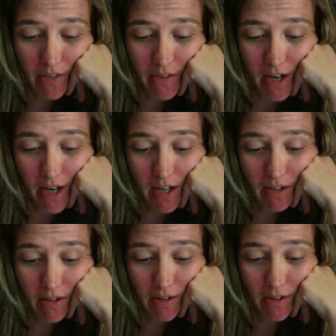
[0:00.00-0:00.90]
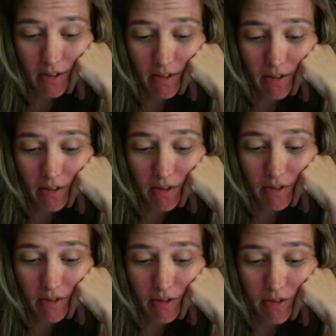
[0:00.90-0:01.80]
that
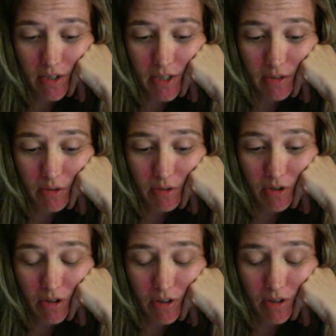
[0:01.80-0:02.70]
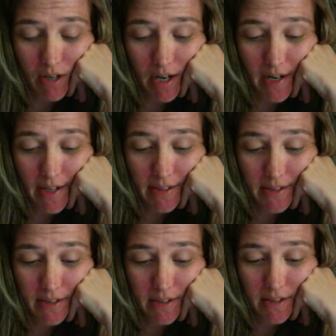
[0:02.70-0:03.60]
to see through your
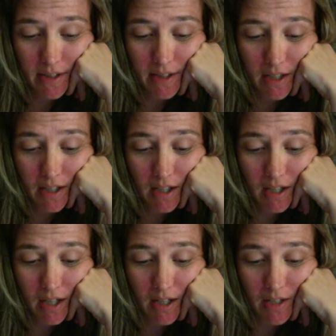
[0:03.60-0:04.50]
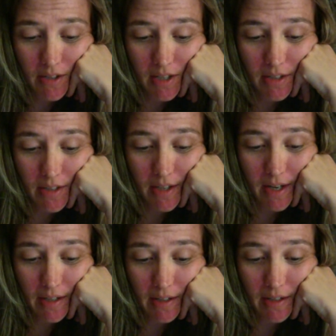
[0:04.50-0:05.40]
eyes and see
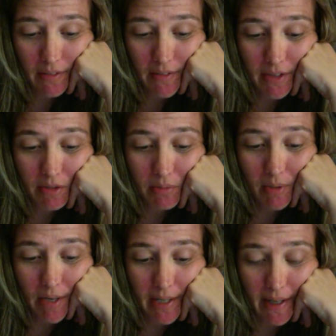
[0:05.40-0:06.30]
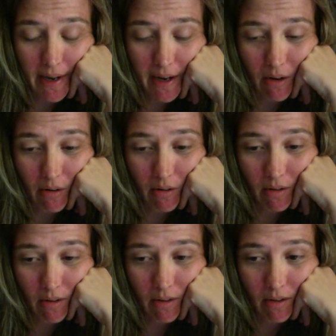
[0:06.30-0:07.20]
that this is right now,
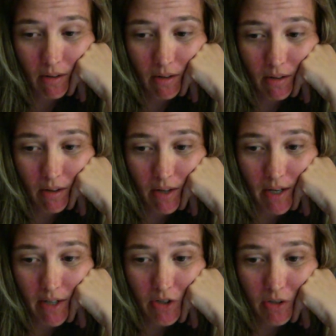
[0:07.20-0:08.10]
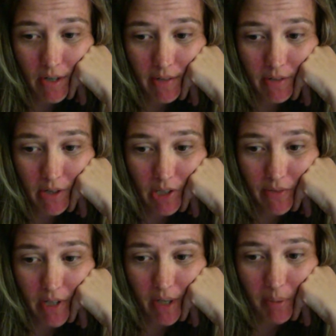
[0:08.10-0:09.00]
and she don't have to live
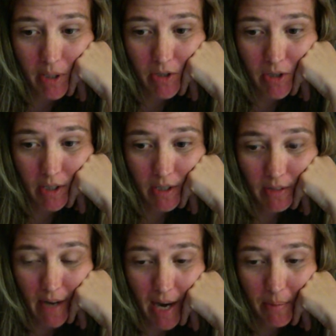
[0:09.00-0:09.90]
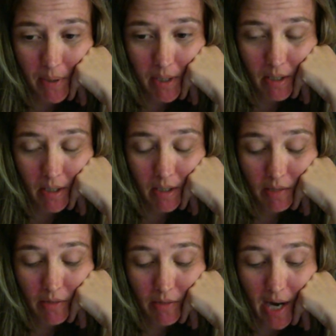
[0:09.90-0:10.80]
in that pain. She can live happy and
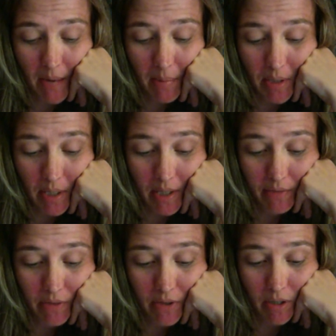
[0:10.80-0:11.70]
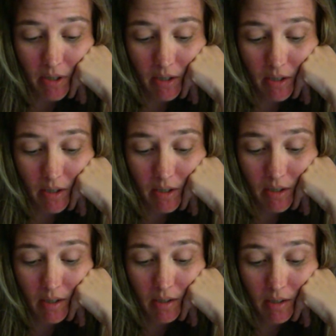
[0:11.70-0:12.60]
live a happy life and
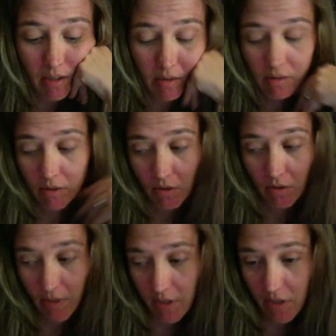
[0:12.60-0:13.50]
do things that